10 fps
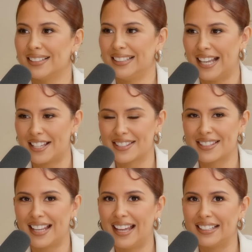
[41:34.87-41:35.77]
Yes.
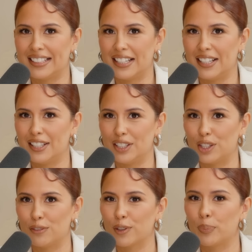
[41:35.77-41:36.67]
And he,
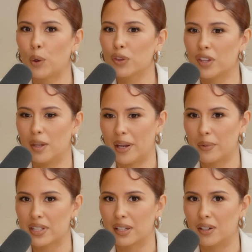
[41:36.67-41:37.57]
for both of them, I
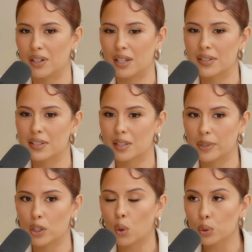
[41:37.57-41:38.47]
was like, oh God, this is going to be
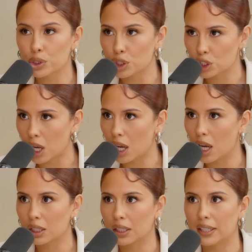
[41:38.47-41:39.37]
a culture
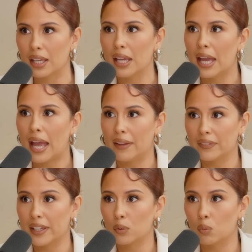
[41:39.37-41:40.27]
shock.
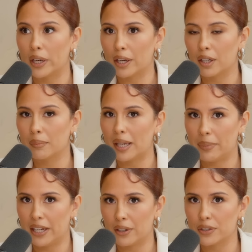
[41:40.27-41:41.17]
And where my
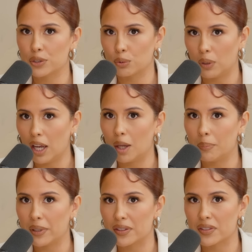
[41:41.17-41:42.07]
parents grew up,
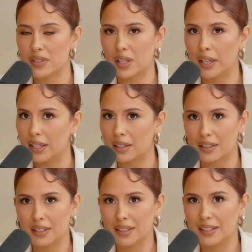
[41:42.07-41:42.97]
it's like,
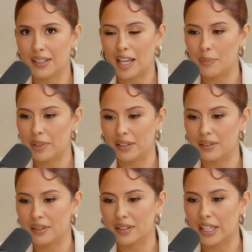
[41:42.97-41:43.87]
I
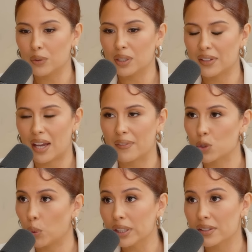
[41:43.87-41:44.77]
mean, they don't even have a
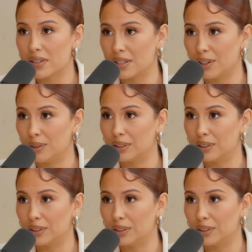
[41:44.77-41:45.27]
toilet still.